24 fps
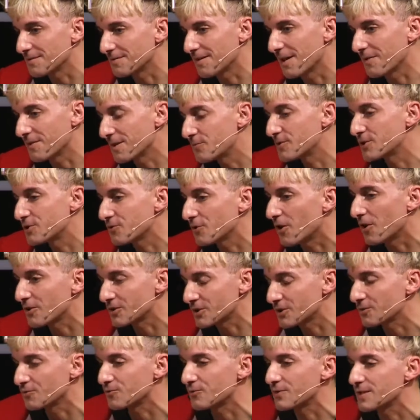I think we should
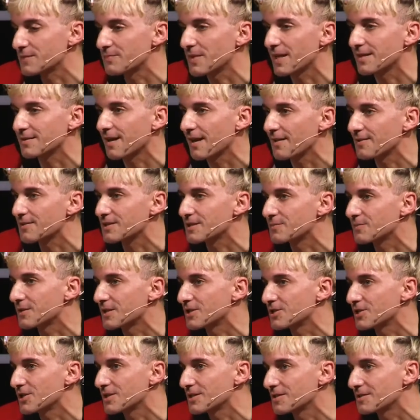also respect other
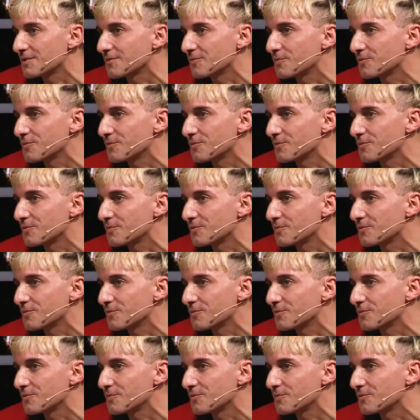species.